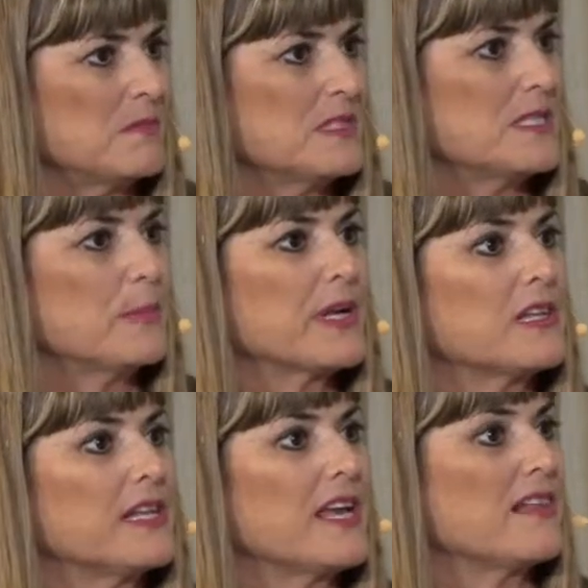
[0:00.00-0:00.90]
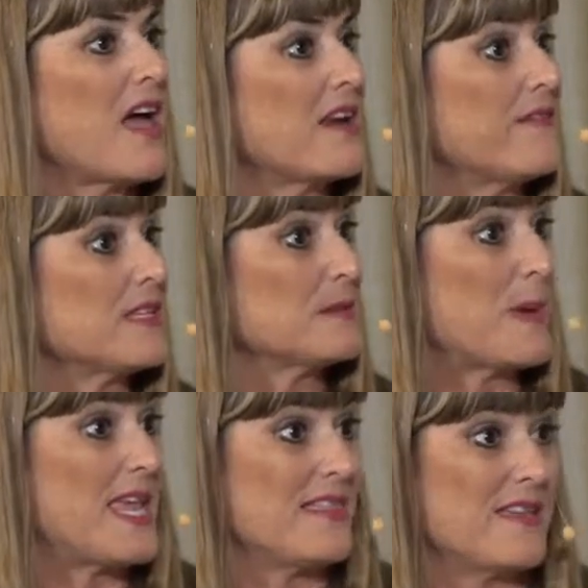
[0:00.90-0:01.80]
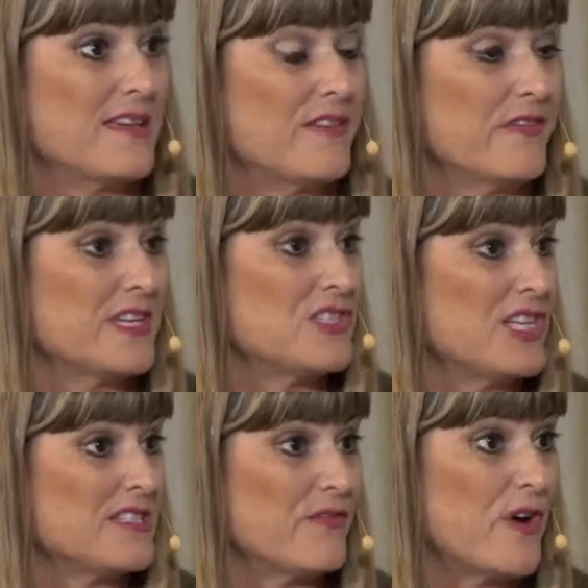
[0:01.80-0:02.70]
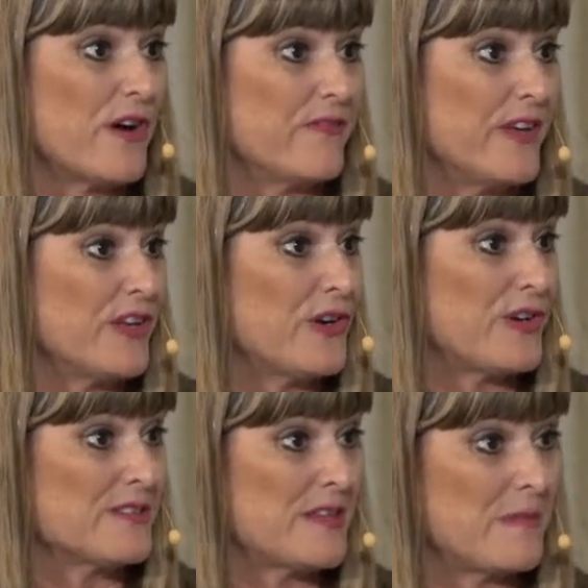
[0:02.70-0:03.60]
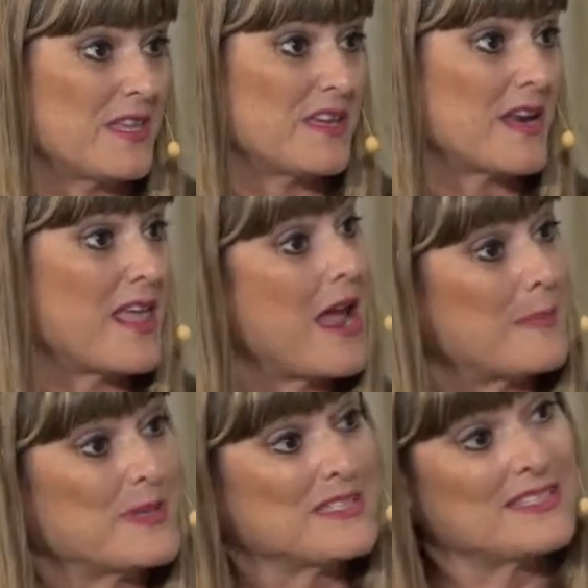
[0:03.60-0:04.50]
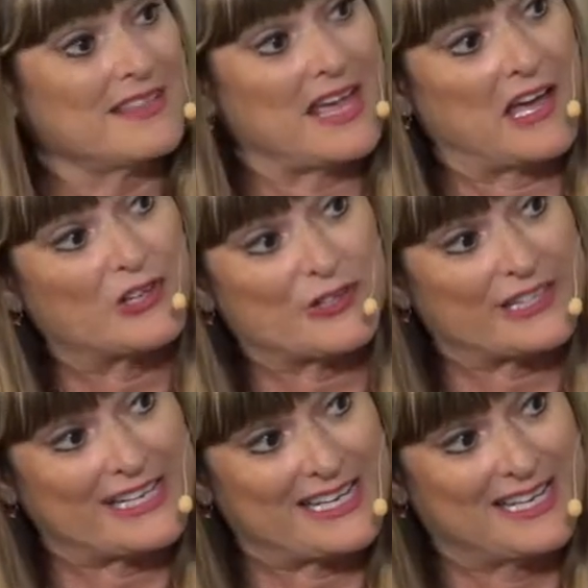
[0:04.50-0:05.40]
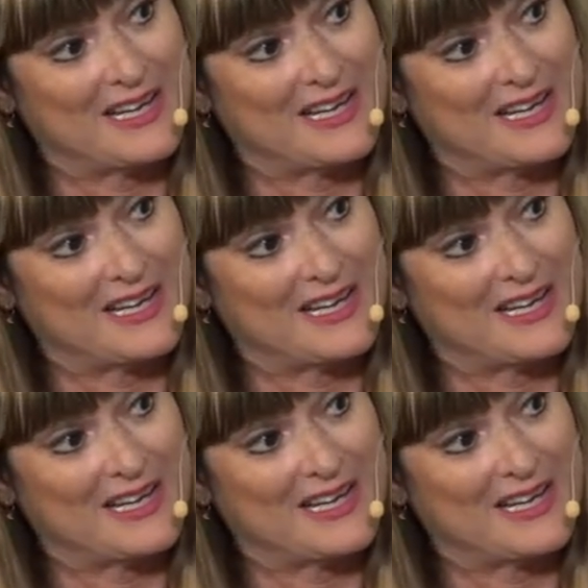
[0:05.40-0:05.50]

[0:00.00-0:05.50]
Typically, a lot of us might think of congestive heart failure as something that happens to the elderly.